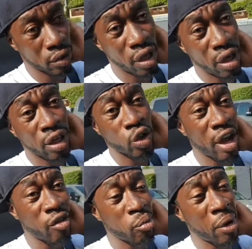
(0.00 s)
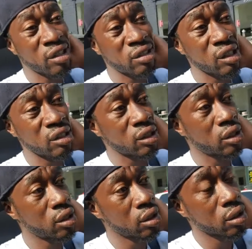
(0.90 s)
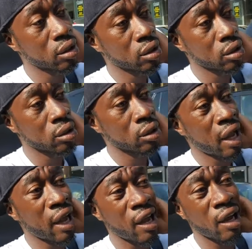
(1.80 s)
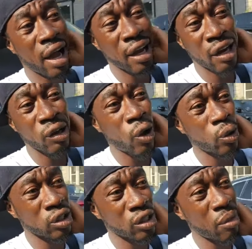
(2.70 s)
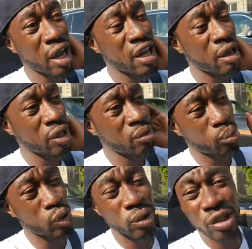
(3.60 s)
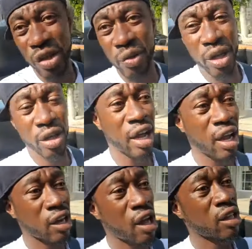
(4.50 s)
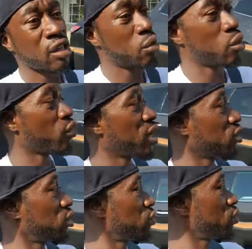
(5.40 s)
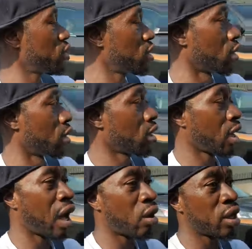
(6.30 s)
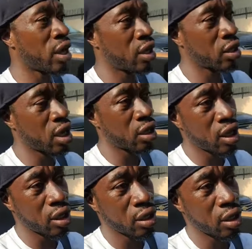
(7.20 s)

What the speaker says: Yeah, and I drive them by the season. I got a Ghost in Miami, blue interior. I got a Cullinan with red interior out here in LA.